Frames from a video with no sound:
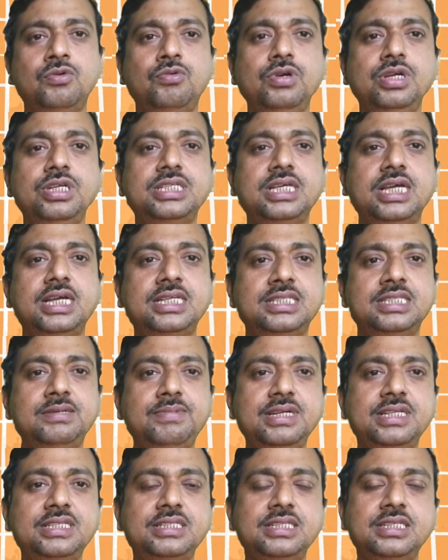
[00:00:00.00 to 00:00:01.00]
which
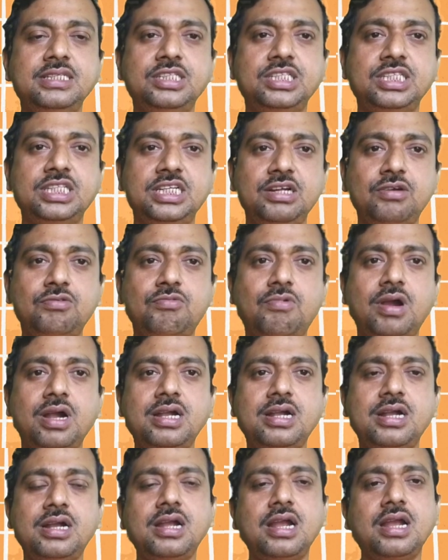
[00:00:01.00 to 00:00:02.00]
exhibits in three
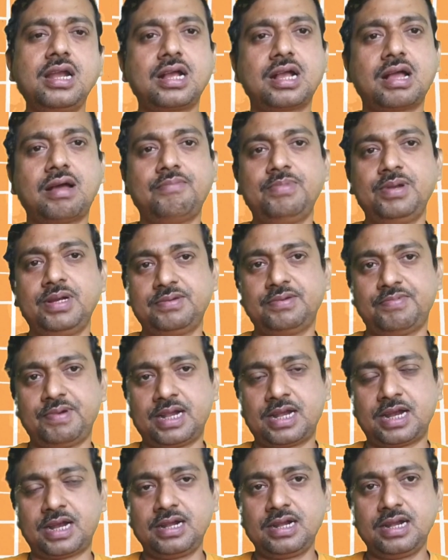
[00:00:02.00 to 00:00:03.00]
quatrain and a couplet
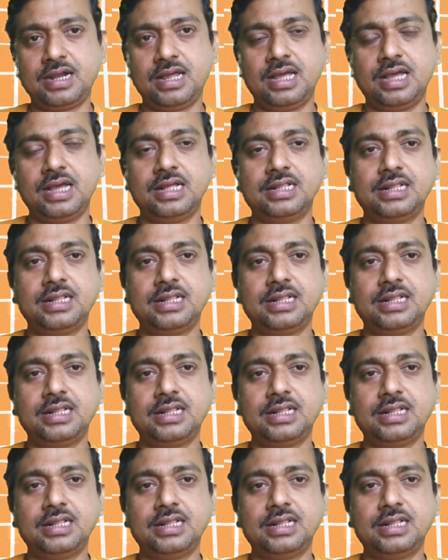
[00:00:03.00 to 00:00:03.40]
pattern